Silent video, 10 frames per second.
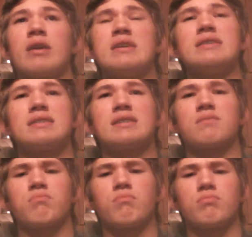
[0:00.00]
He
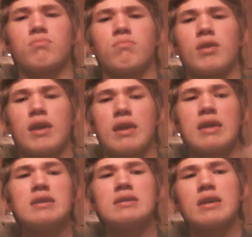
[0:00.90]

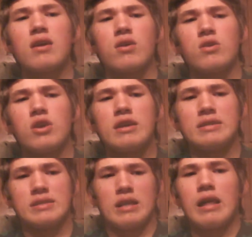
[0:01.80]

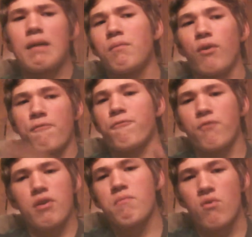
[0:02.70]
is a lot more
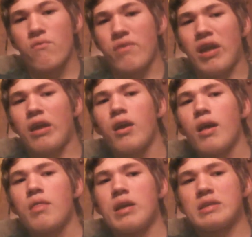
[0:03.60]
free moving
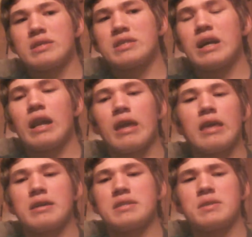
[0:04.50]
than
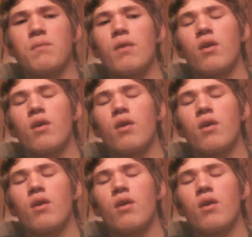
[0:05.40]
Sonic is,